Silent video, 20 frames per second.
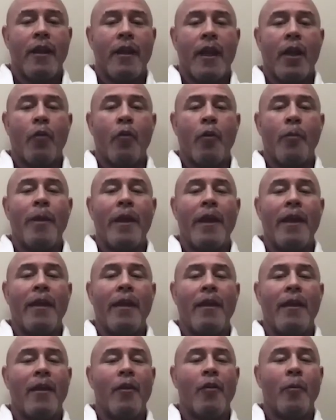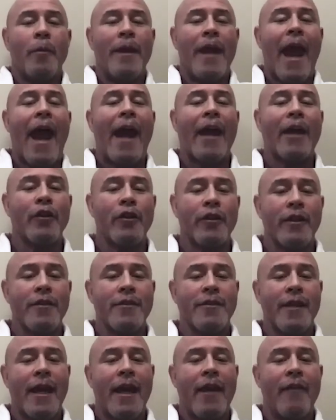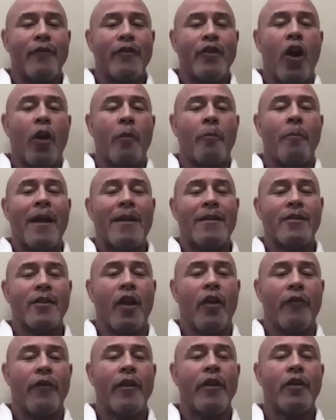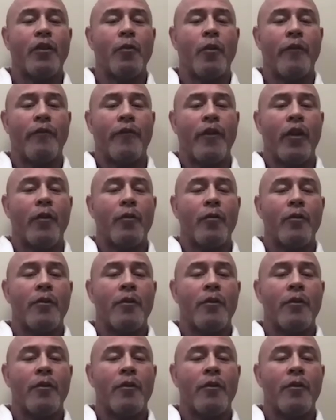It would be accurate to say I've dug myself into a few,